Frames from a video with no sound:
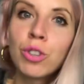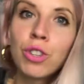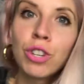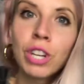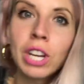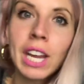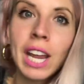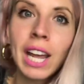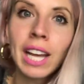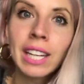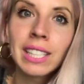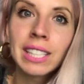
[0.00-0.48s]

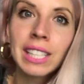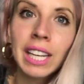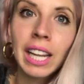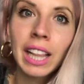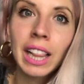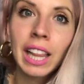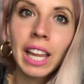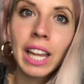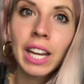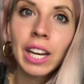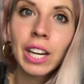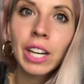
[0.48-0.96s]
she has
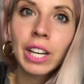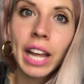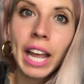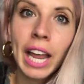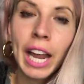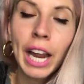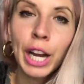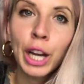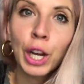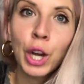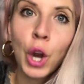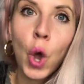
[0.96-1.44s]
declared
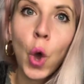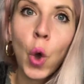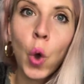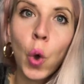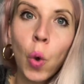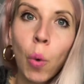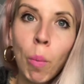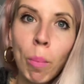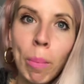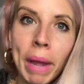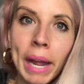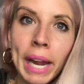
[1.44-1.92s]
a
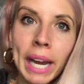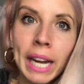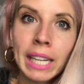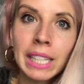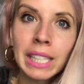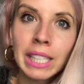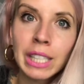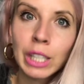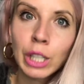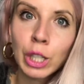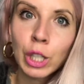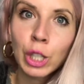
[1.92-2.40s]
no
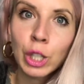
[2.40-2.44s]
pants